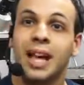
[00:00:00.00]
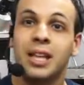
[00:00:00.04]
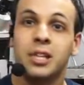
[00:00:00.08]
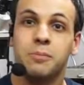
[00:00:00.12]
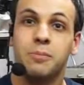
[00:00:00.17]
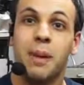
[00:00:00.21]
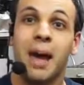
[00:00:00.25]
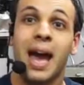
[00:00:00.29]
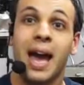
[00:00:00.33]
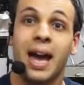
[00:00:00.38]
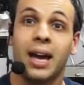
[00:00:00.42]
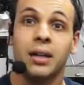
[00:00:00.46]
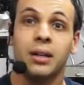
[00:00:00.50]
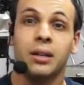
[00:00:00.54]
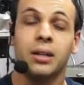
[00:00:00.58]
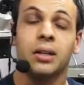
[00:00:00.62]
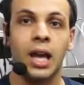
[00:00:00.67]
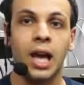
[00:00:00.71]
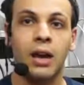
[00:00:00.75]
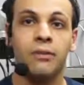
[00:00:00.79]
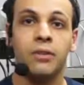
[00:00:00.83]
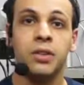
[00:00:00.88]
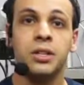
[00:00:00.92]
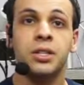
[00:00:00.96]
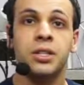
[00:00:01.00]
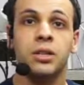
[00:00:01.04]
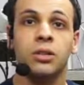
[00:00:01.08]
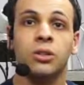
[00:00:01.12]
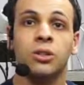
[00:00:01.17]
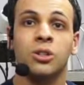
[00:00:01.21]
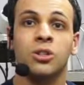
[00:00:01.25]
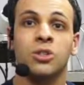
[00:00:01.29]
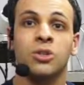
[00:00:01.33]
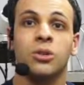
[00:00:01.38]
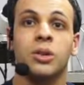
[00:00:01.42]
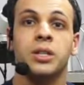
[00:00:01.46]
That's bad. Every
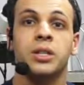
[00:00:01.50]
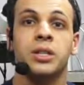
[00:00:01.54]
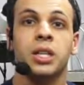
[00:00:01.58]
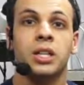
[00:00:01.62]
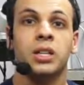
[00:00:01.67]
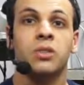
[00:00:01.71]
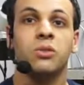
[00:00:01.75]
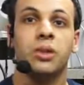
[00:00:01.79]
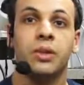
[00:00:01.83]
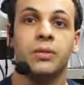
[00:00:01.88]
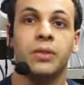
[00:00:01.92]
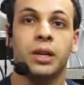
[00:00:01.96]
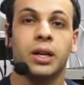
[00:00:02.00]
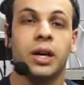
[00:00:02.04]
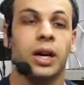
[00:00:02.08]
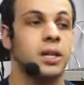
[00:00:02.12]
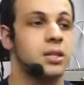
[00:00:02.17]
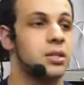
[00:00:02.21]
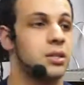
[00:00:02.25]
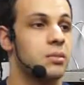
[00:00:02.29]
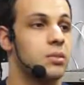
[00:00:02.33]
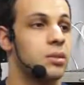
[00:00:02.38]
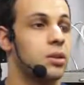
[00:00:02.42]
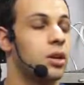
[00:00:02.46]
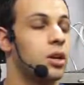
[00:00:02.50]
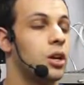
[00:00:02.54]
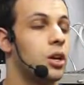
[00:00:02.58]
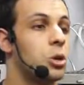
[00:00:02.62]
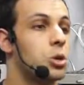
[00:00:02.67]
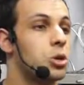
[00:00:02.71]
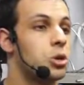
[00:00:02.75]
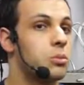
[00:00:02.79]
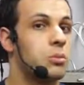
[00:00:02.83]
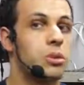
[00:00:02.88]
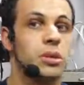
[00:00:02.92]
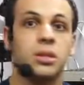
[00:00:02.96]
single choice that you give a customer
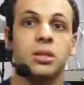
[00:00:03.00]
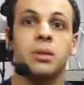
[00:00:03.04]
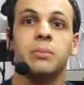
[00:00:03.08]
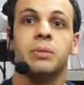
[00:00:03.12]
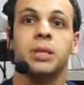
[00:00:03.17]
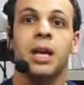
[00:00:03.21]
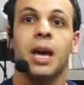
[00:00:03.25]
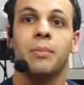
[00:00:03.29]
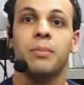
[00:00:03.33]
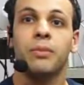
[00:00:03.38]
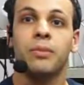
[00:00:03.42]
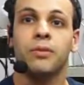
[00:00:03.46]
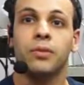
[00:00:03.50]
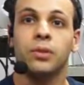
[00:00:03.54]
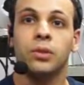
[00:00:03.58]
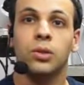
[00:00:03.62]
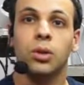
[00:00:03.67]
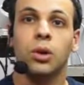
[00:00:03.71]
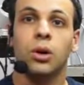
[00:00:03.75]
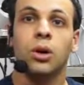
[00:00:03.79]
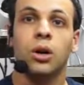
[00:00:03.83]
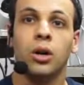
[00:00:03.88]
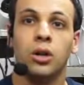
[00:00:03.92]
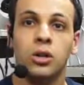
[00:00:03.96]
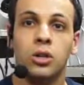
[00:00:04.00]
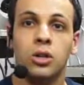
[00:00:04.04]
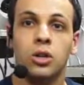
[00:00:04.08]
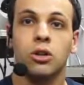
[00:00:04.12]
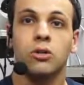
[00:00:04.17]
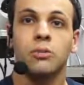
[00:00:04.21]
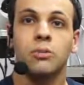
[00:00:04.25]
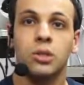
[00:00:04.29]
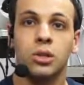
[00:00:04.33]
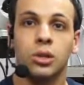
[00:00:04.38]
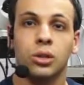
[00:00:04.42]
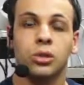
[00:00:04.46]
should be some type of long
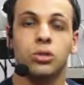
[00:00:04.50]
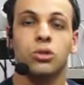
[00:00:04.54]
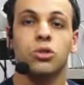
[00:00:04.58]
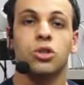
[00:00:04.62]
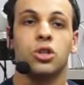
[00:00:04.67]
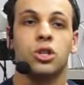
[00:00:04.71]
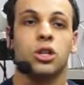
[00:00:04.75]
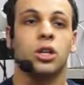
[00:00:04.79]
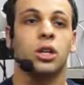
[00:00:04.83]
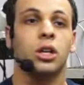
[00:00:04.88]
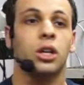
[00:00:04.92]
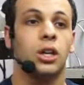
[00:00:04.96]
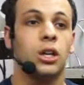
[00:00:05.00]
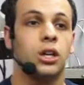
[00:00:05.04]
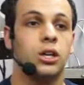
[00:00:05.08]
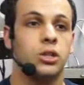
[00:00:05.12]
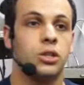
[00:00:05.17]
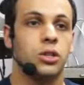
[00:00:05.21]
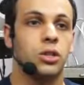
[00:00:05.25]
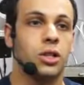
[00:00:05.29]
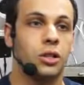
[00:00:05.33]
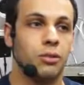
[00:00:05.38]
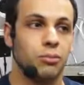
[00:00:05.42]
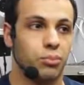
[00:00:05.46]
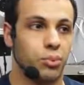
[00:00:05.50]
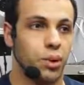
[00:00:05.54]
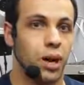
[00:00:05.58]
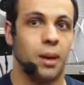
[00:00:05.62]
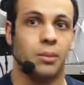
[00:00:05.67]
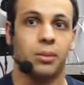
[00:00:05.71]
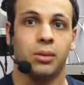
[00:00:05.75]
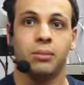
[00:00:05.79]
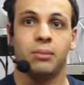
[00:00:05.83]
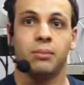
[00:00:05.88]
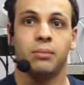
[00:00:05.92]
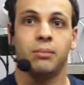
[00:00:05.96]
term solution to their
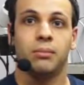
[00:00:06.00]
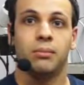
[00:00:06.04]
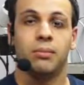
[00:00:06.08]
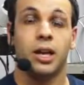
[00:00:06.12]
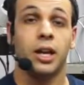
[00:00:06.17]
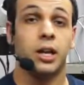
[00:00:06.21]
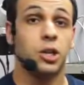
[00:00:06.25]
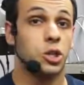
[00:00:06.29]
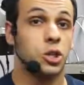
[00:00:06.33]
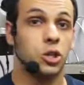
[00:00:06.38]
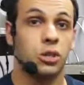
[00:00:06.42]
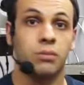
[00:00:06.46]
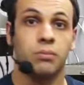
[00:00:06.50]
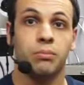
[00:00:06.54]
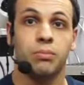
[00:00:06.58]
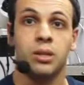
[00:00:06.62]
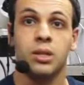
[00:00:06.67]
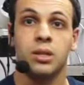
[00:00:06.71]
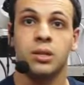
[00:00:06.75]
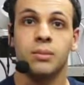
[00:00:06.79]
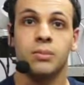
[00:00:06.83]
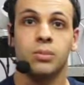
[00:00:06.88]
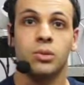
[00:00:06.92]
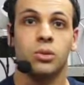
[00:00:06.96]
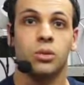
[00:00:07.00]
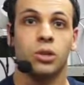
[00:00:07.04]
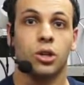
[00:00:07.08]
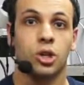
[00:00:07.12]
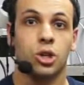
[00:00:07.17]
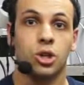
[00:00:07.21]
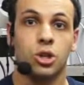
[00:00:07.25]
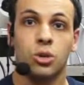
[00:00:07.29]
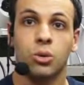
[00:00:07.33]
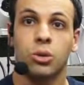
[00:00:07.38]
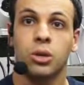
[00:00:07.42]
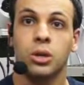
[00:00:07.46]
problem. It shouldn't be some sort
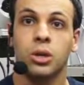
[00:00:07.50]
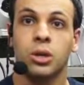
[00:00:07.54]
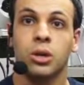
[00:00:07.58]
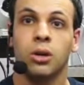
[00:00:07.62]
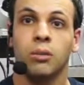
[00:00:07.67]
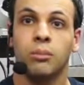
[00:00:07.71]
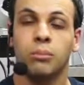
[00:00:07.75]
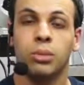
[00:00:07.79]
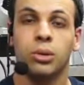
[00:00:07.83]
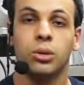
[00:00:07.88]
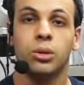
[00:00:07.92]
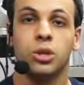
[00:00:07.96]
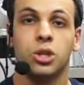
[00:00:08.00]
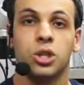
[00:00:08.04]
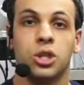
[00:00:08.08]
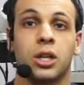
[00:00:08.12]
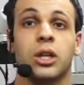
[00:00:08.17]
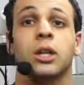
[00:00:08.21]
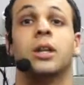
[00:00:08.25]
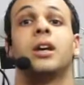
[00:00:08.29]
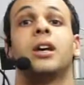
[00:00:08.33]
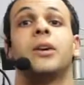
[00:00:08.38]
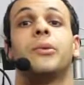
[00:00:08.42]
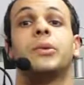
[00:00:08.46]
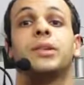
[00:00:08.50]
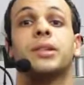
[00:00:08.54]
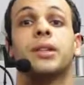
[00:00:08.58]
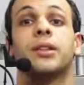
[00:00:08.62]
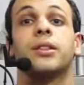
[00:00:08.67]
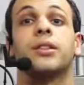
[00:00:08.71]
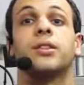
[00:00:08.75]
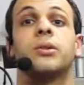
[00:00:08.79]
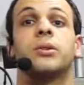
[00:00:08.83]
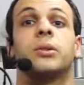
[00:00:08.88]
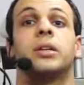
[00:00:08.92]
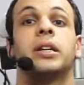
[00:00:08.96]
of short term bullshit with a
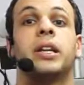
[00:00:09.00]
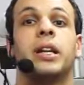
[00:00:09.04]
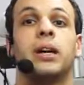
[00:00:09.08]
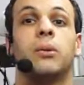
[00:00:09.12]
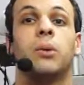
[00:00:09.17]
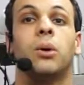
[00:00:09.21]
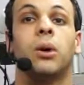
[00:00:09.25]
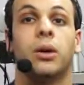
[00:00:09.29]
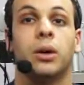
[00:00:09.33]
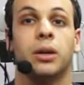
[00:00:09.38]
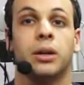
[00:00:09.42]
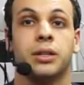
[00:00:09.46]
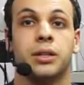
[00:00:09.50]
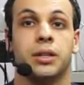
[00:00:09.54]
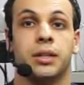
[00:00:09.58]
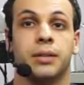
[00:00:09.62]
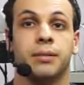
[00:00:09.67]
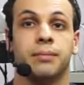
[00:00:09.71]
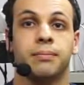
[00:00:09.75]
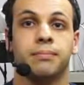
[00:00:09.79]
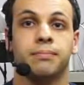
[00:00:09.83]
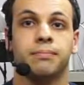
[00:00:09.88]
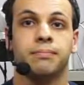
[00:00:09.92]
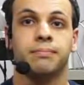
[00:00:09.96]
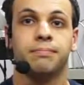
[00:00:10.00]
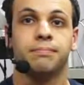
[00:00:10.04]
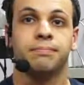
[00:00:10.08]
30 day warranty.